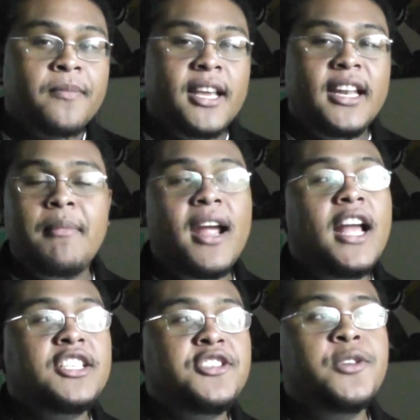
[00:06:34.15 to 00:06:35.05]
and I might
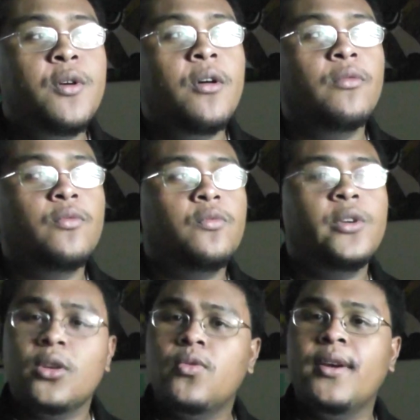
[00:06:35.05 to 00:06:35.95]
actually do a
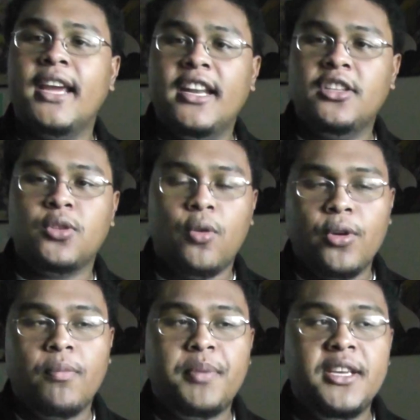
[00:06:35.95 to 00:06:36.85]
real quick
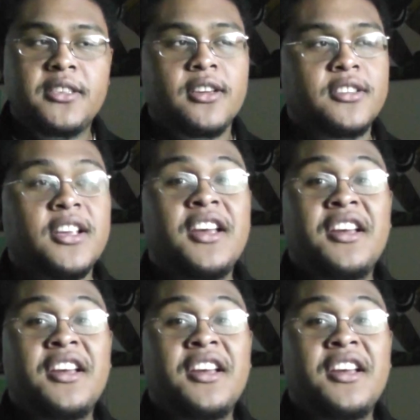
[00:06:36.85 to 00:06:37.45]
editorial piece because,